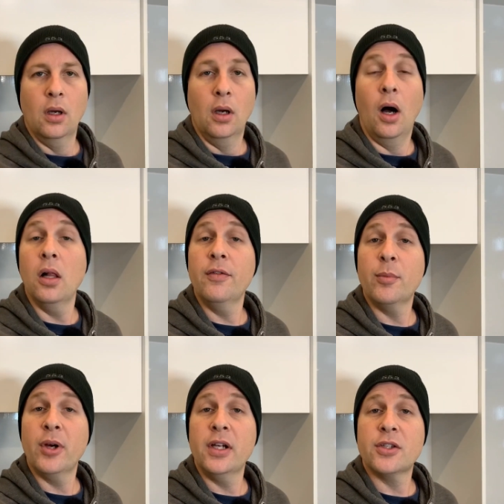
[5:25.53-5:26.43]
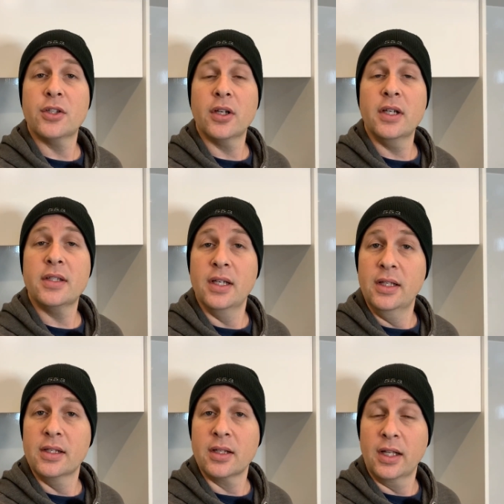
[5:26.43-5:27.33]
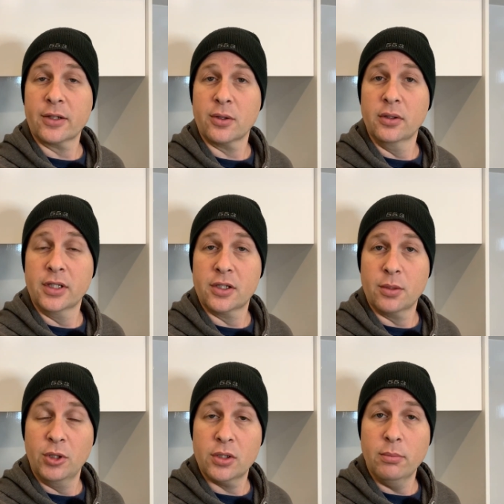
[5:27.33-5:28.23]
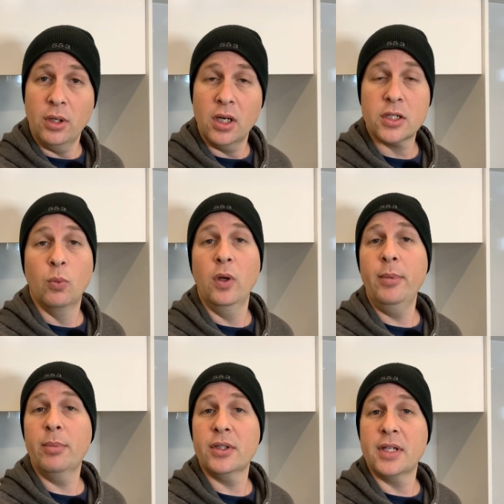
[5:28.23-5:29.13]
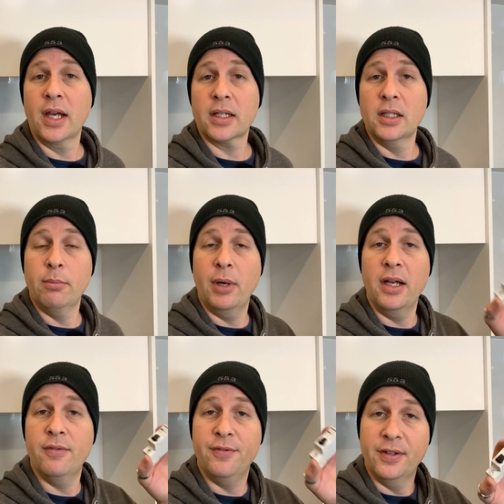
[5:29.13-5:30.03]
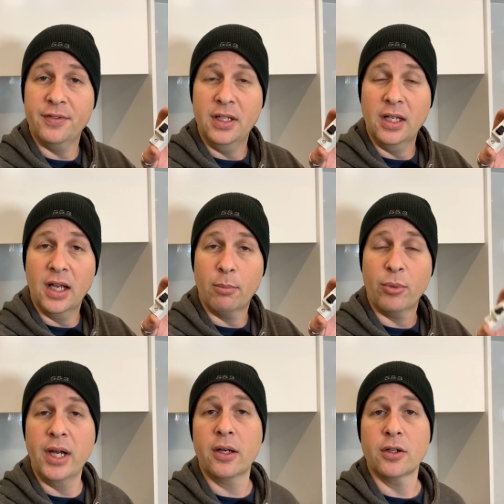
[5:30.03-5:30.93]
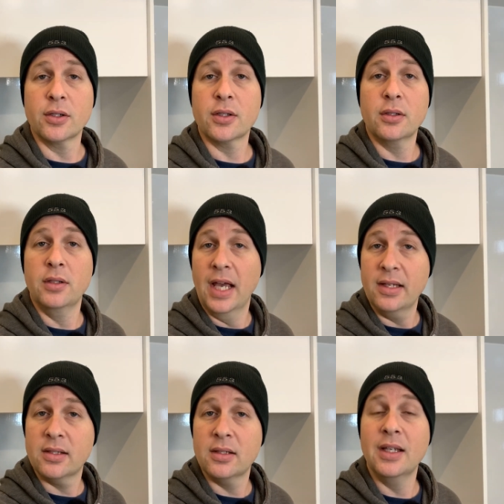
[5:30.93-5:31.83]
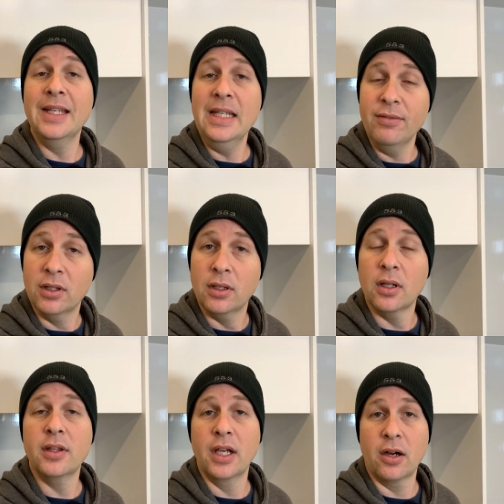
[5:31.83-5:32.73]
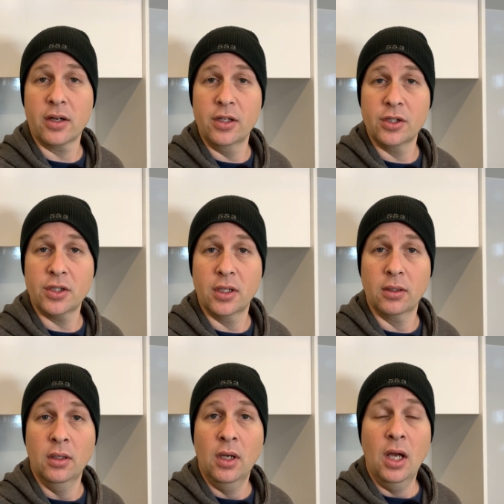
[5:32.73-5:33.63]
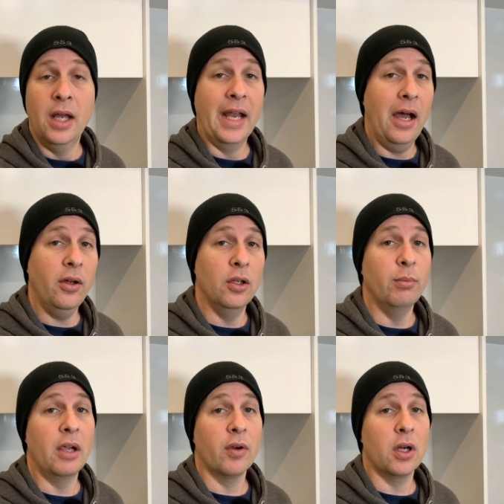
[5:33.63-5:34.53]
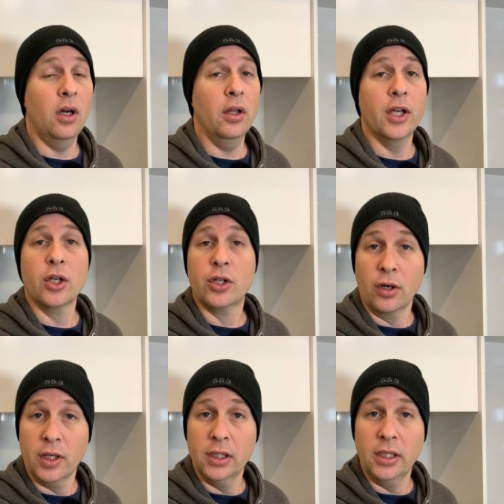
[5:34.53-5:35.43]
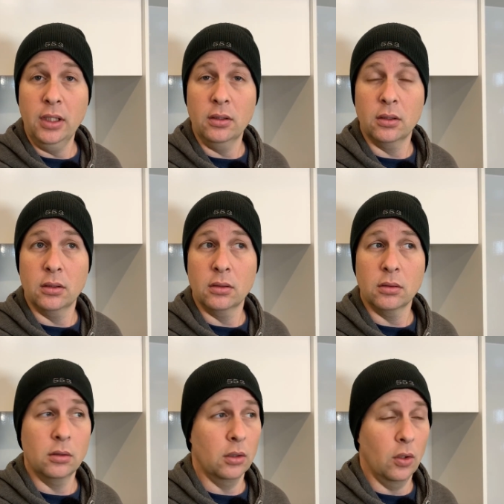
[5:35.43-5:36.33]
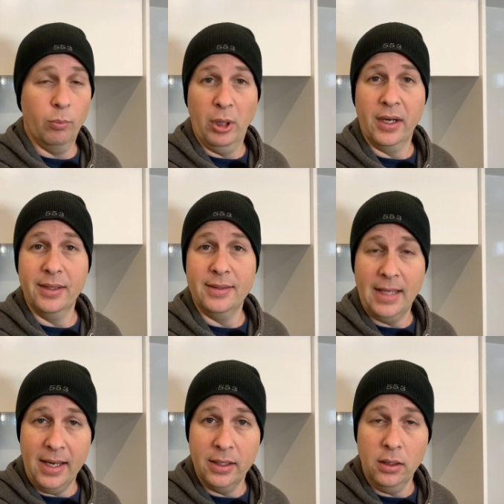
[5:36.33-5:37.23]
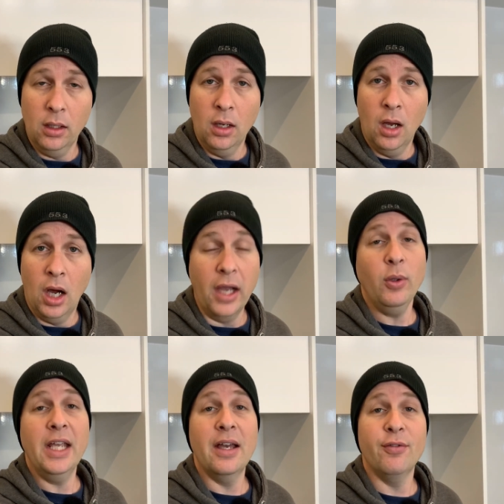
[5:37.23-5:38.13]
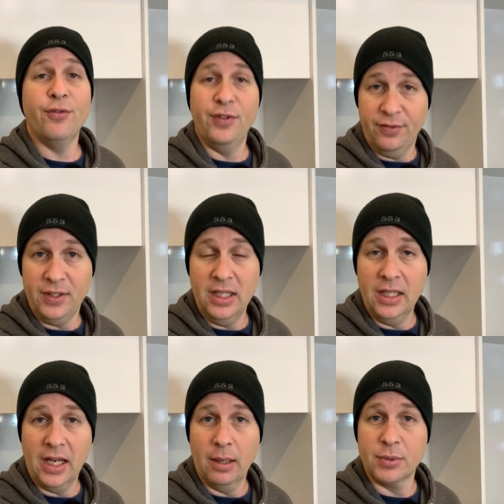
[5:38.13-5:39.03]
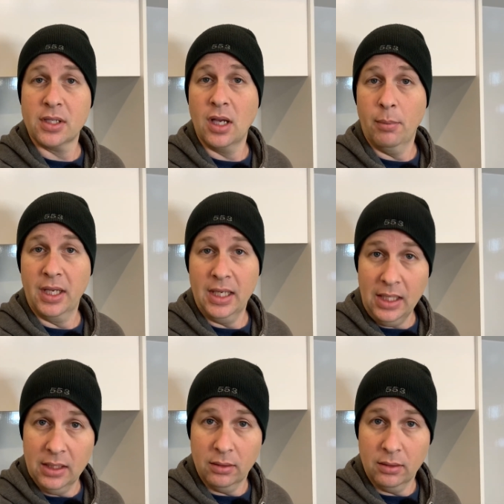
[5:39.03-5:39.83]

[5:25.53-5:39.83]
All of the branch circuits in this electrical distribution box will be protected by 15 amp breakers. Yes, even the air conditioning. Now you may recall that currently, no pun intended, I only have 15 amps coming in.